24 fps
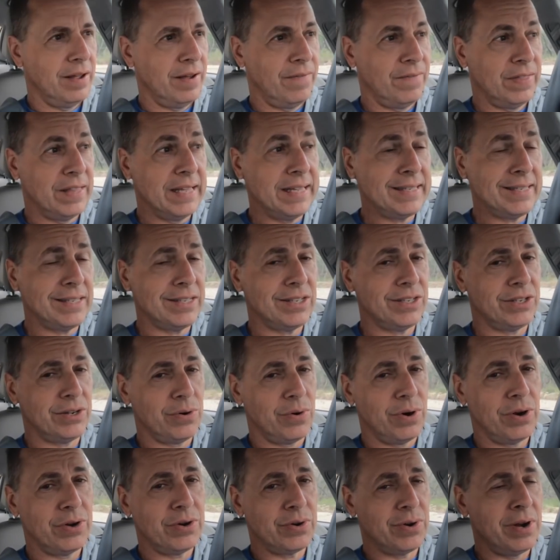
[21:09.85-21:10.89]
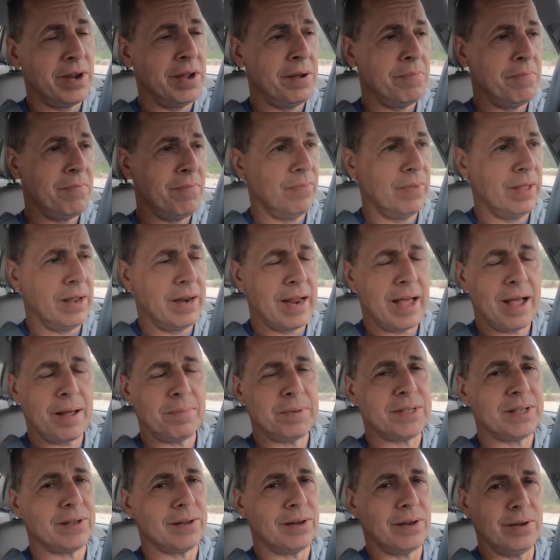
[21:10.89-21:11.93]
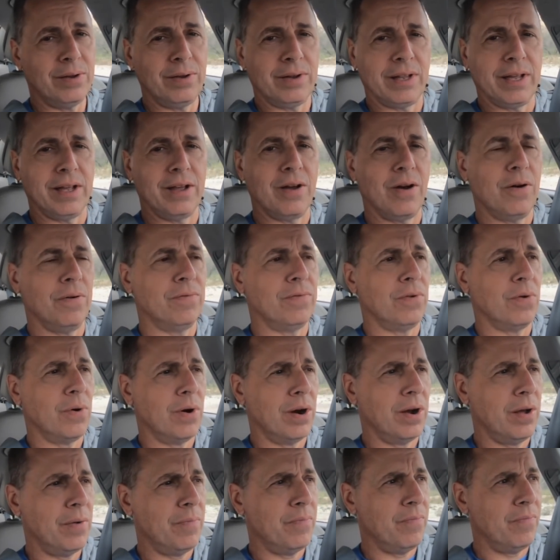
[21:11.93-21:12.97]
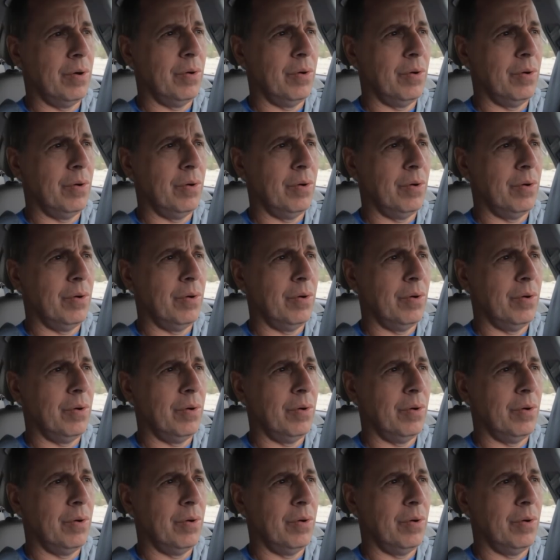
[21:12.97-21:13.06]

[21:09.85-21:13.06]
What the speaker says: If this is your dream, then absolutely go for it.